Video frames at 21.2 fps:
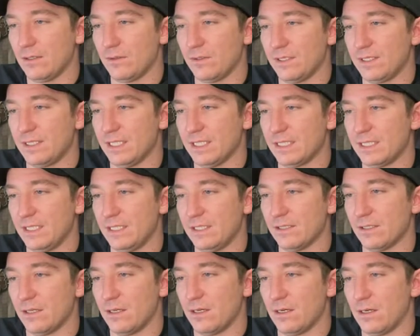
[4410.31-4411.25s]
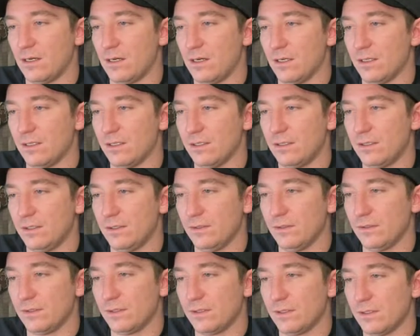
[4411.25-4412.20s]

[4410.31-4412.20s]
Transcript: 360s onto